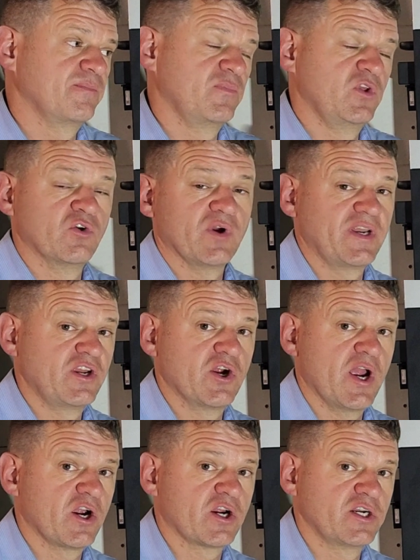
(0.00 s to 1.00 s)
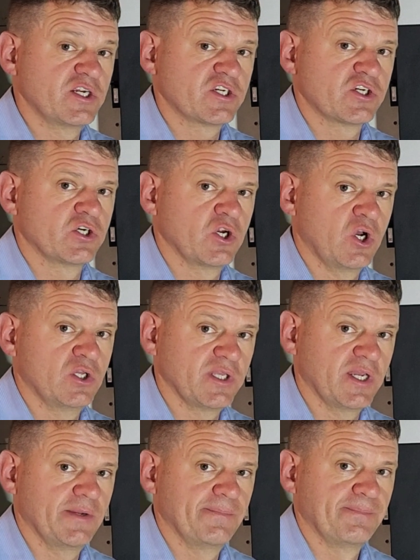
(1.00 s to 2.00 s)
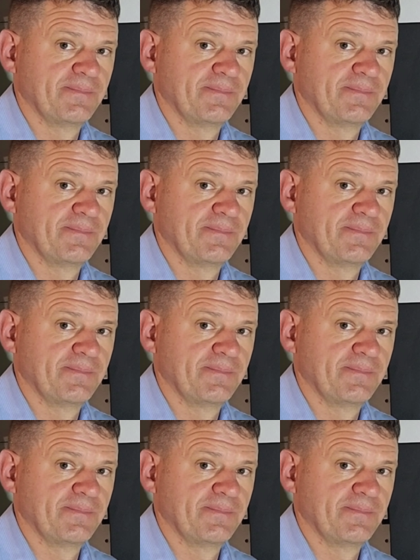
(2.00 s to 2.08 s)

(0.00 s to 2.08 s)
you're running your air conditioner all day.